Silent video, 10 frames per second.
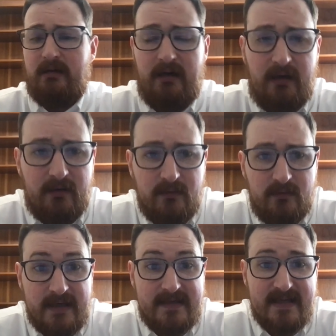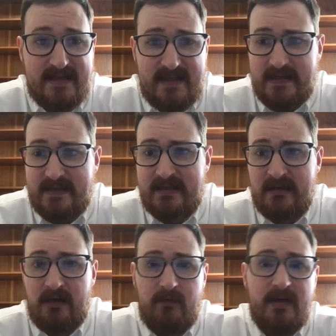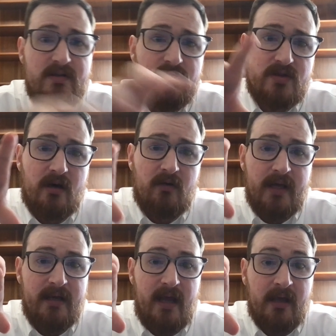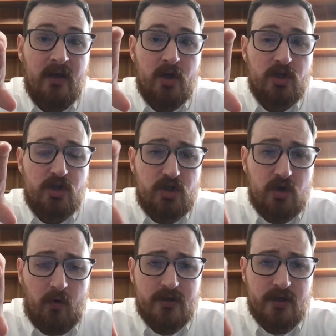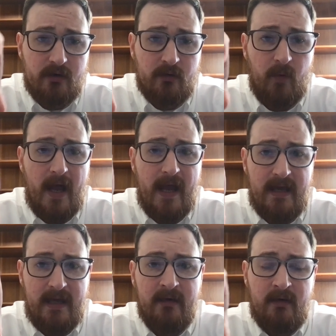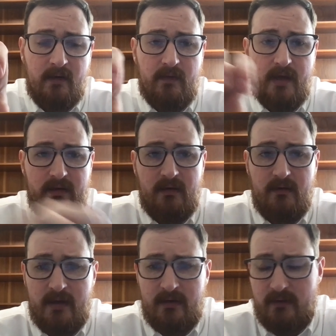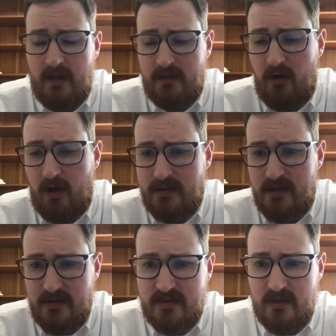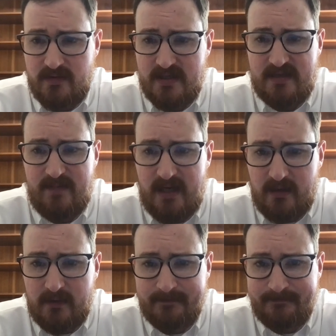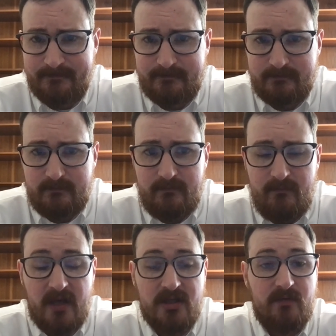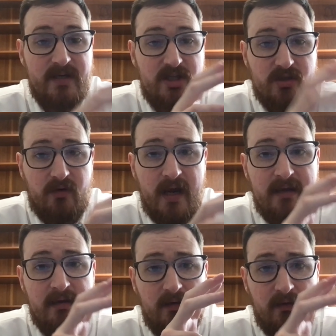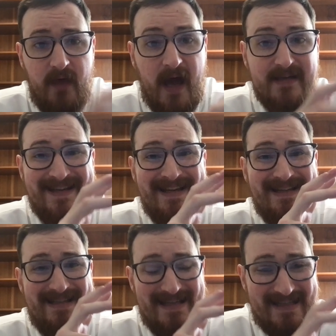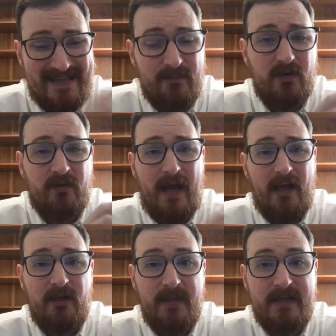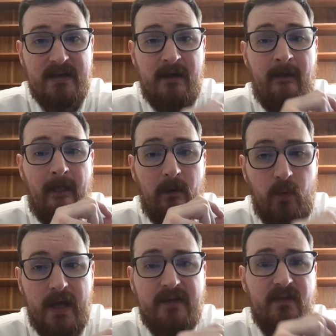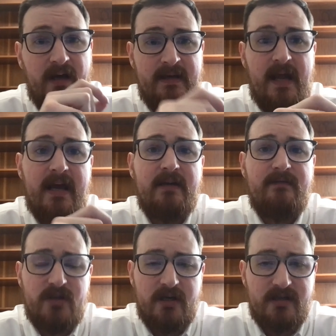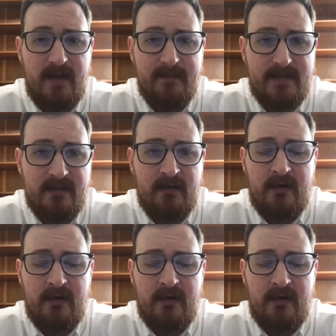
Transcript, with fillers: uh, existence, we do so in a shorter way than, than, than God does, so to speak. So we strike that dissimilar element with a negative judgment.